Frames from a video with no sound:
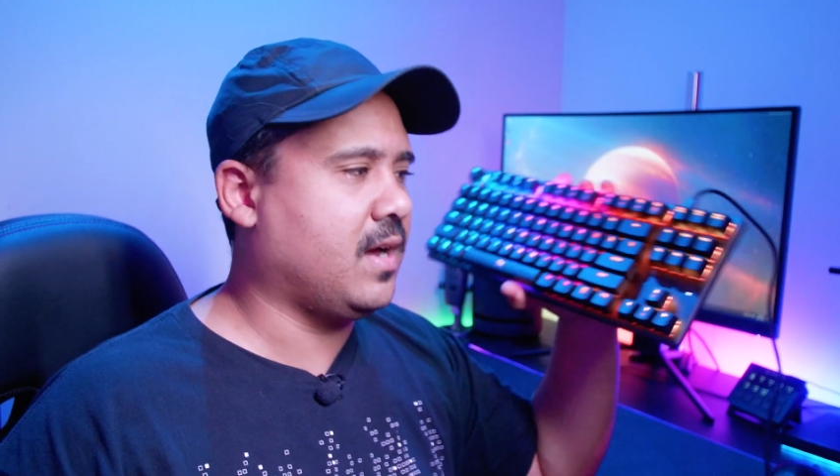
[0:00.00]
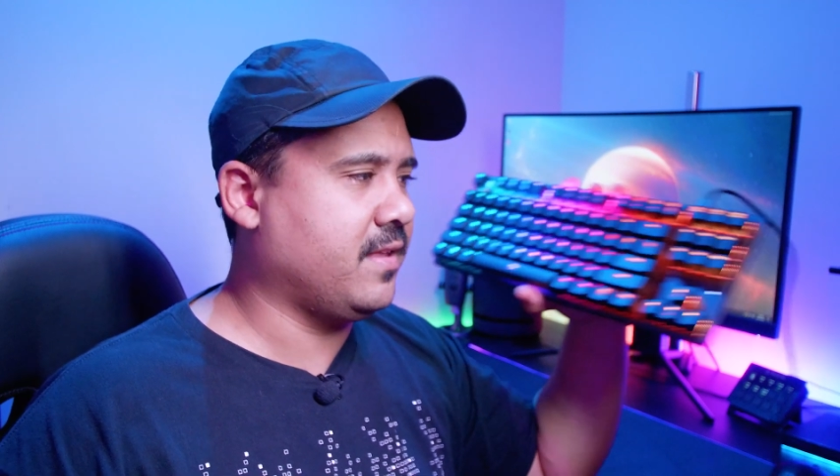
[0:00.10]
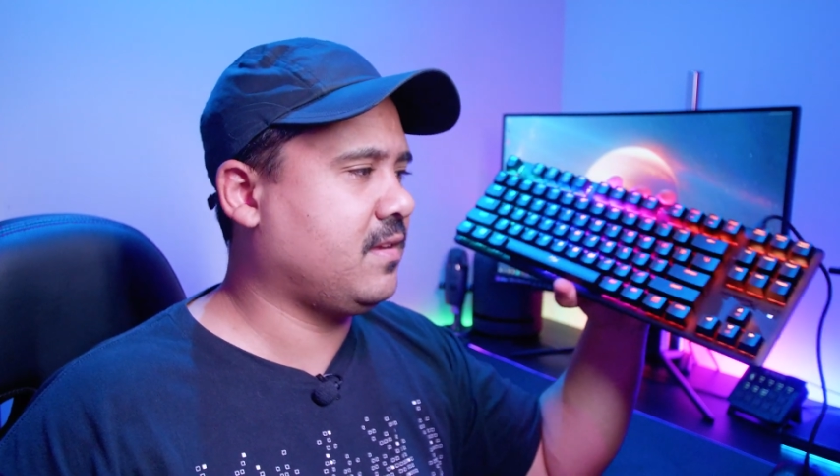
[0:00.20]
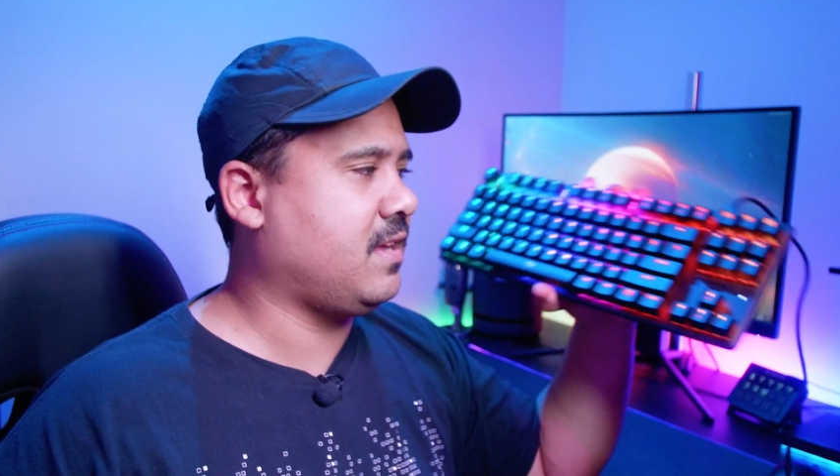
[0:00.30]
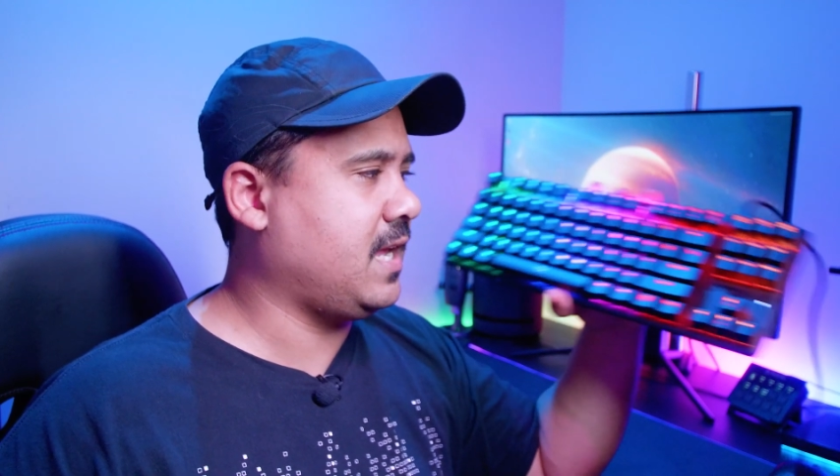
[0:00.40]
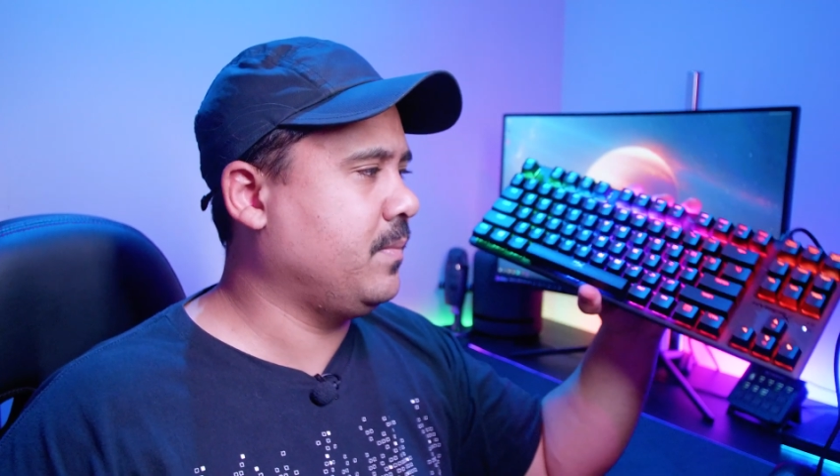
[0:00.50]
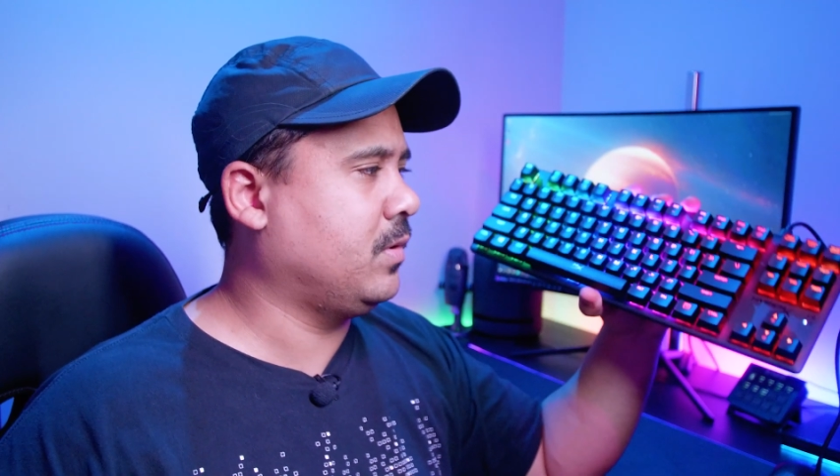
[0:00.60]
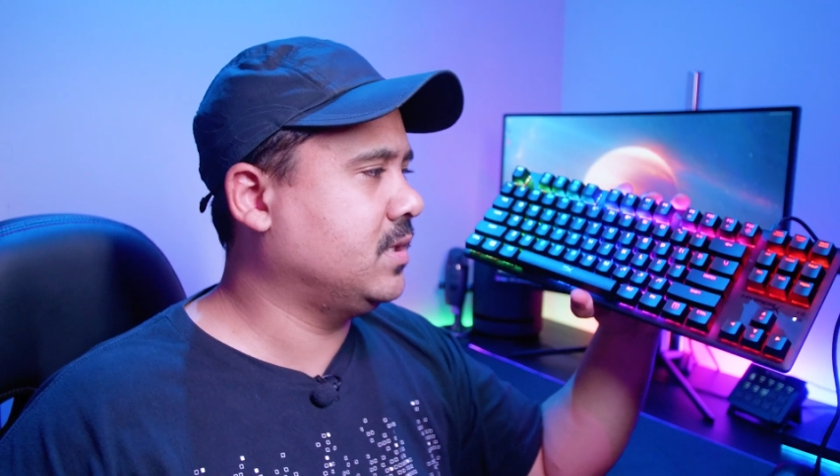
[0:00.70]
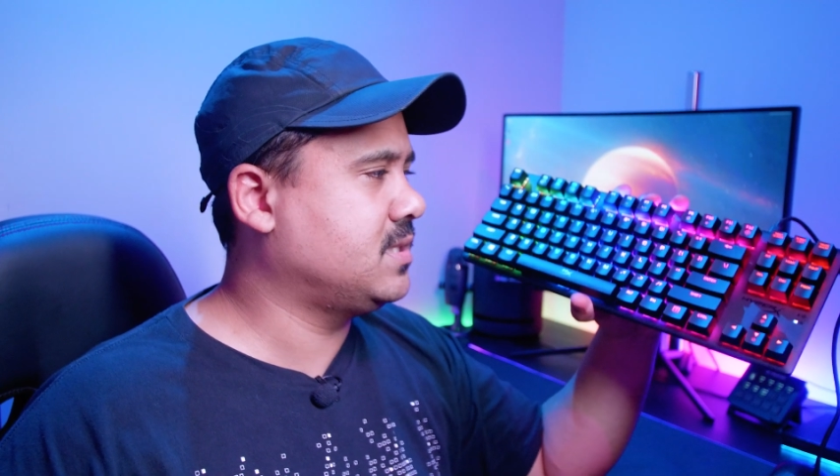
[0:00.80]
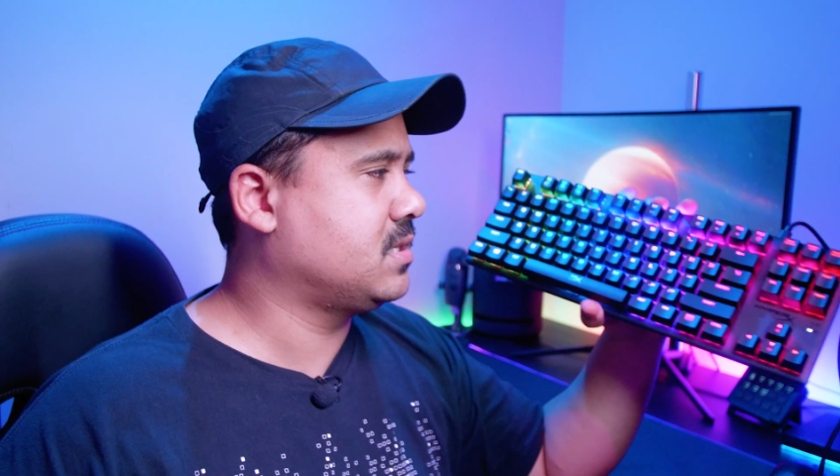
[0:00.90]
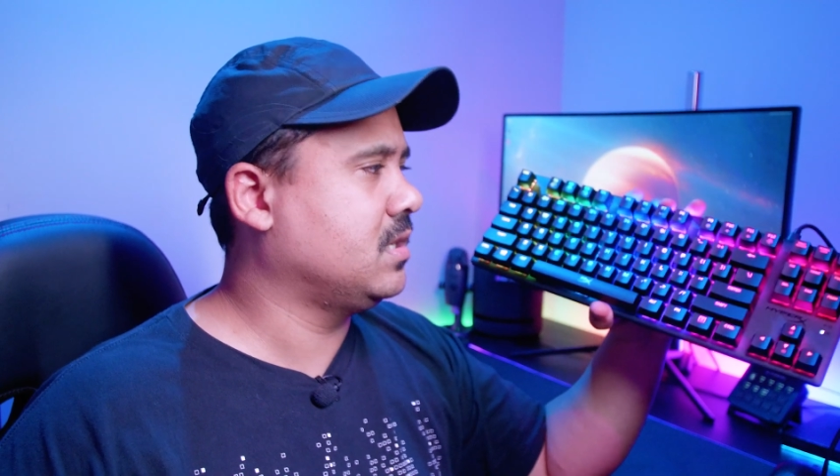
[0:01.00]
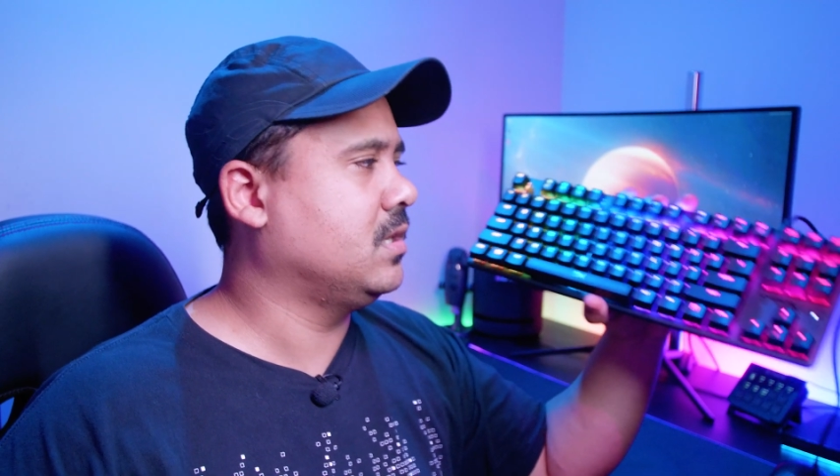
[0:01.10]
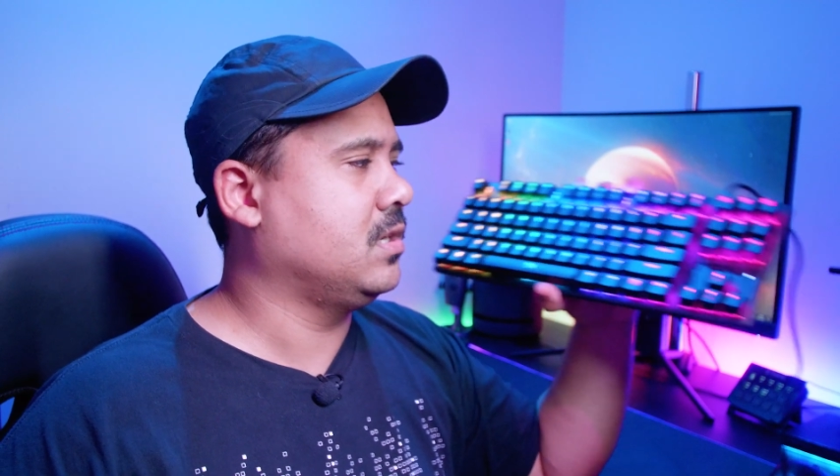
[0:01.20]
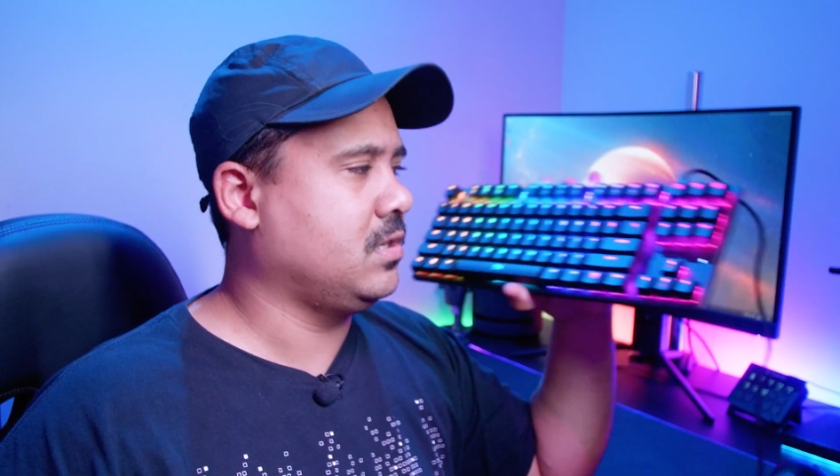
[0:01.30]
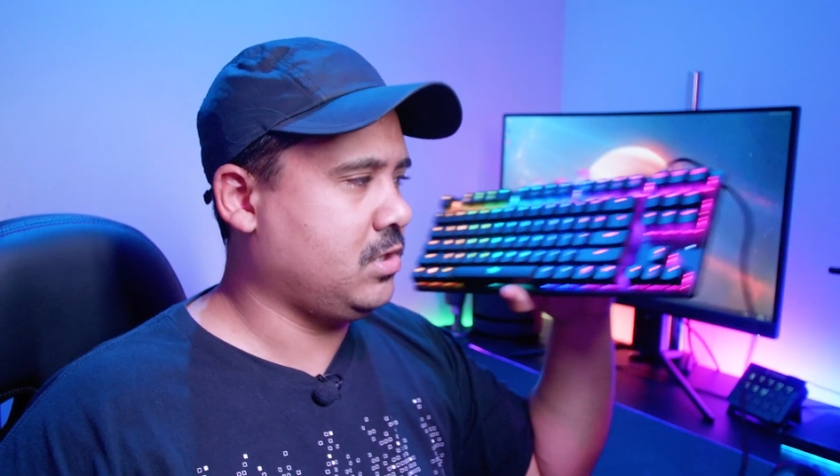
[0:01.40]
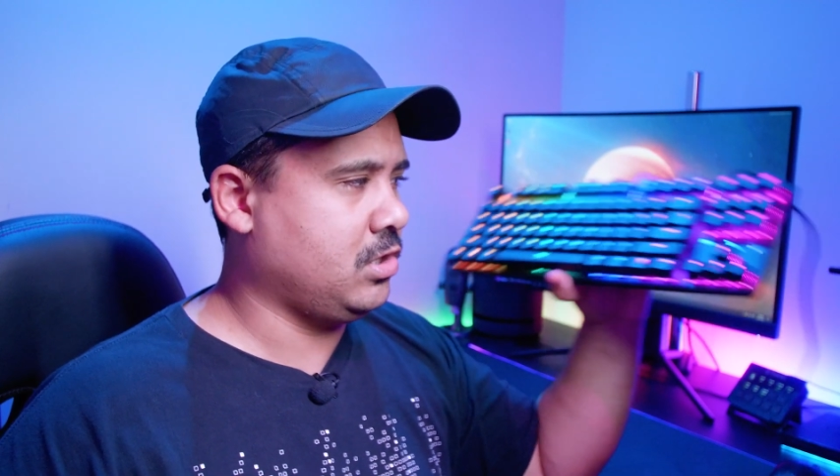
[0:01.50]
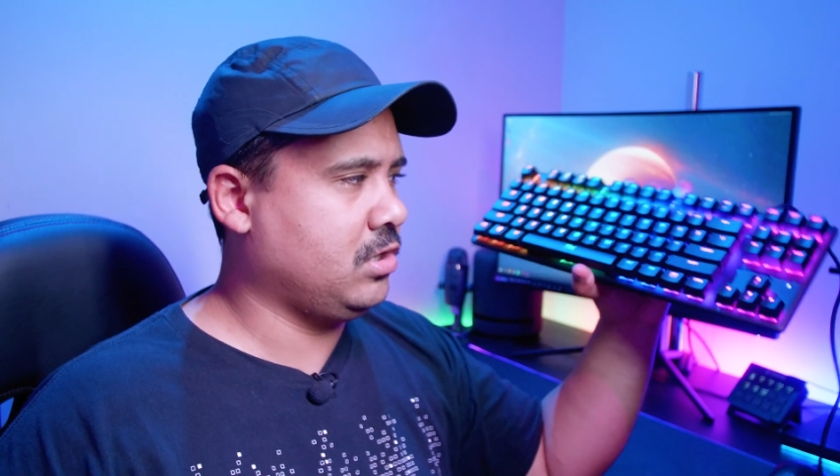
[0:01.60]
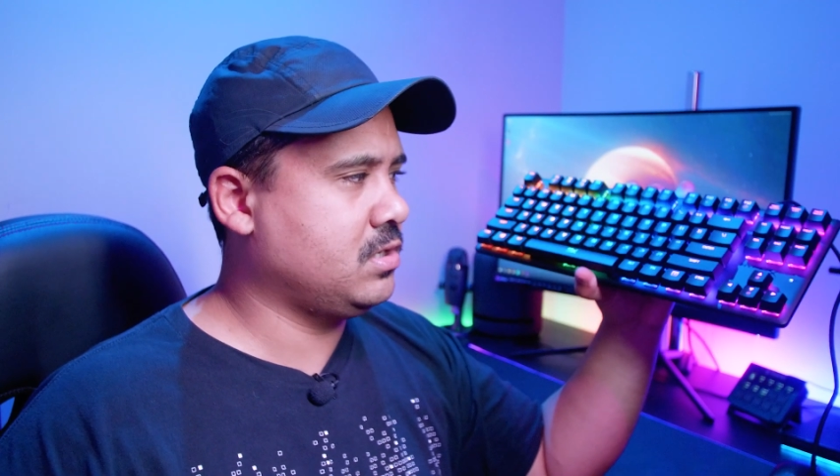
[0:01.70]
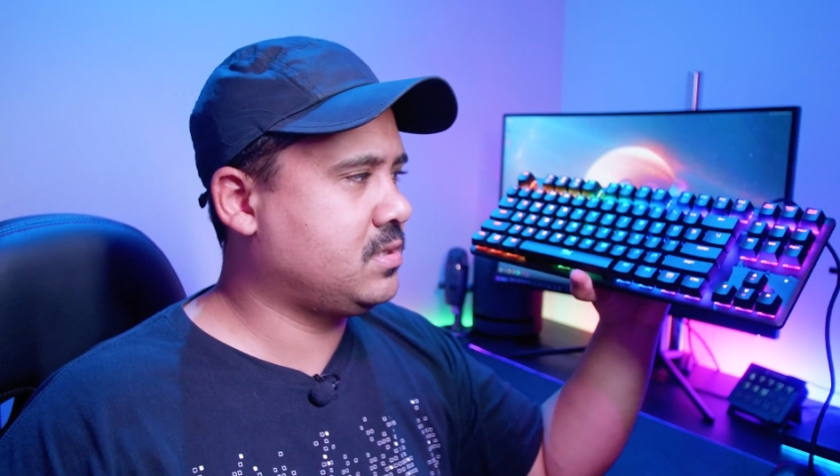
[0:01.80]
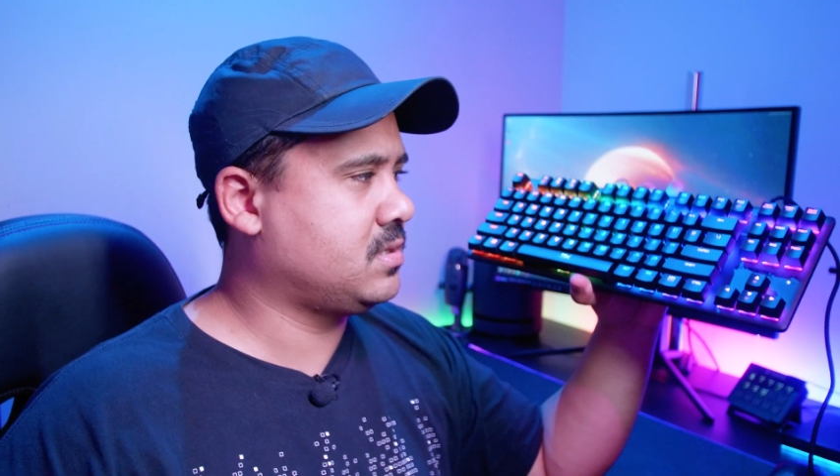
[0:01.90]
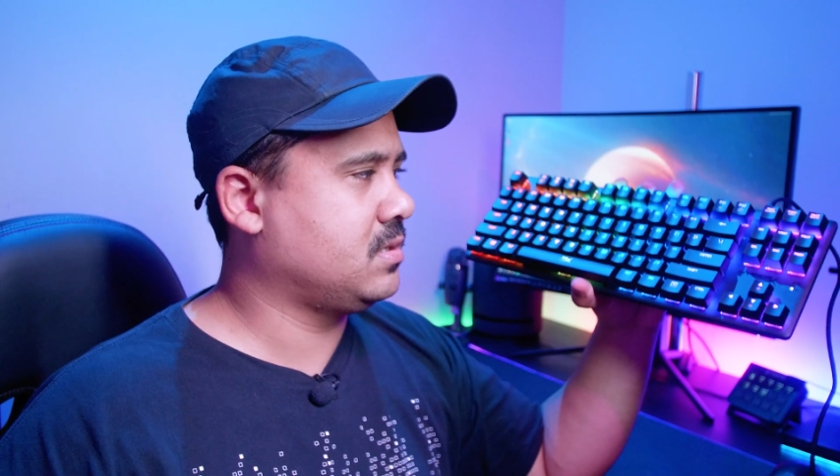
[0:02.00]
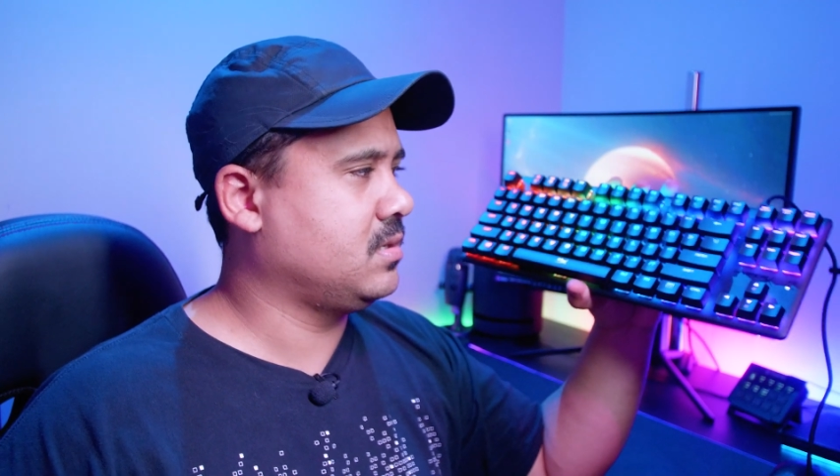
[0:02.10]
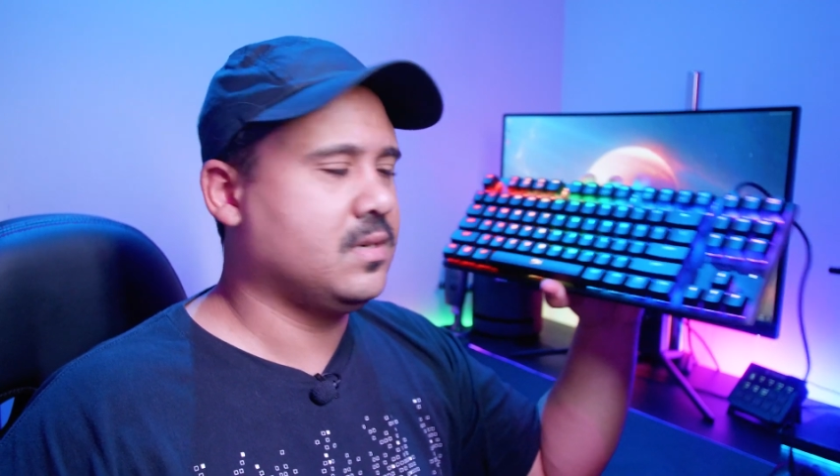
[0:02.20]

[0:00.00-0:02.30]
other keyboards use